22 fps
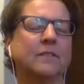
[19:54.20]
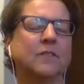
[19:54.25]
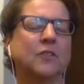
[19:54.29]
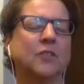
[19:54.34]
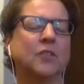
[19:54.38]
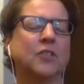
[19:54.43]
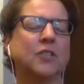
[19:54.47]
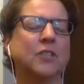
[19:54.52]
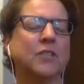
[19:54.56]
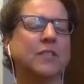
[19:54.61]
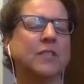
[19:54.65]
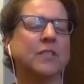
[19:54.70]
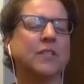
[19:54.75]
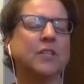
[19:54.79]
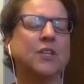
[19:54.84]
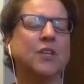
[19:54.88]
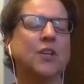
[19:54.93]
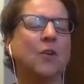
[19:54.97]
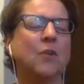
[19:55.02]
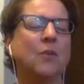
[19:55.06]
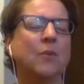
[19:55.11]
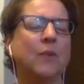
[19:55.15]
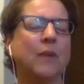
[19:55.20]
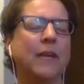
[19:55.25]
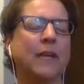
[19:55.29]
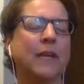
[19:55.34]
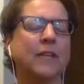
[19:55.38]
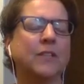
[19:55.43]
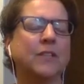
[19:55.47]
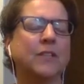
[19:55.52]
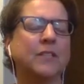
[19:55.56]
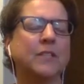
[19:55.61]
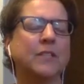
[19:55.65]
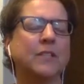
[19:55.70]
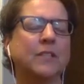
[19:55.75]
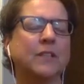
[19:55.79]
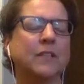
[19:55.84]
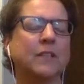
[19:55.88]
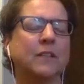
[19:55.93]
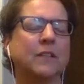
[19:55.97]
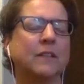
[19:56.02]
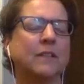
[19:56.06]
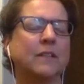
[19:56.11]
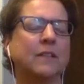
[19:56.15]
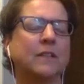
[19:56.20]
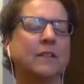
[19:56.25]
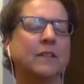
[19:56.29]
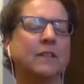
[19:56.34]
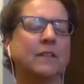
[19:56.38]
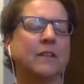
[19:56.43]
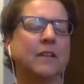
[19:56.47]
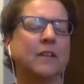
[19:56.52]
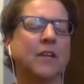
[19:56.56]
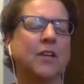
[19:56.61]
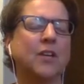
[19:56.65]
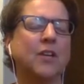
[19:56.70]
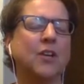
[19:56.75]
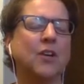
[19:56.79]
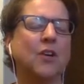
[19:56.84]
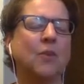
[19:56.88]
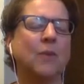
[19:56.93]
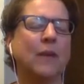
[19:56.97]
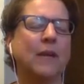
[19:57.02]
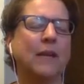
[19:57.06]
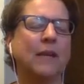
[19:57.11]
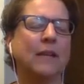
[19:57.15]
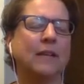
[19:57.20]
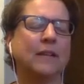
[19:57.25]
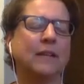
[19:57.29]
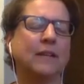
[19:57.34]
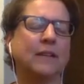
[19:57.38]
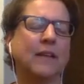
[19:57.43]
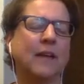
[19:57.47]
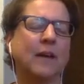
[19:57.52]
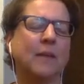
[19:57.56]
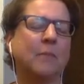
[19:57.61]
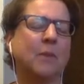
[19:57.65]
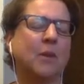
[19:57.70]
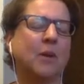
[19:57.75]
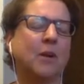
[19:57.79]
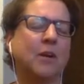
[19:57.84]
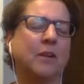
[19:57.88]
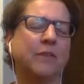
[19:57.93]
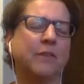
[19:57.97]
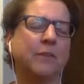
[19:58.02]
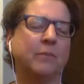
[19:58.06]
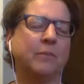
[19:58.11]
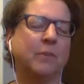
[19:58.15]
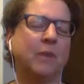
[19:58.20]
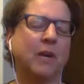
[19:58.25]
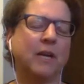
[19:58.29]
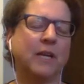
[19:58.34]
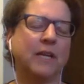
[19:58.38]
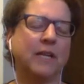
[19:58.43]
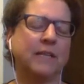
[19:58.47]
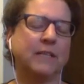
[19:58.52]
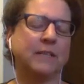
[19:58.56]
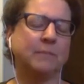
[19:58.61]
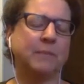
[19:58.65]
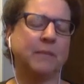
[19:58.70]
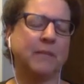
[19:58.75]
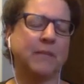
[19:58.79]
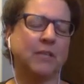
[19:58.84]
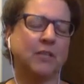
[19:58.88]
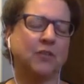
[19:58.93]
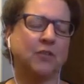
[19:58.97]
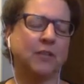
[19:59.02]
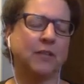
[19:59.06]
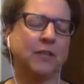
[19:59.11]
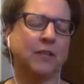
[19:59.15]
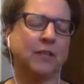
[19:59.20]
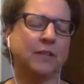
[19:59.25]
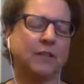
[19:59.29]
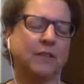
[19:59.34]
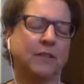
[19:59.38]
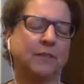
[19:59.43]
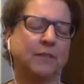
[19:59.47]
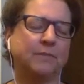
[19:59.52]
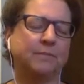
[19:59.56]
or just a knowing, just a and knowing that that part of your body is being triggered.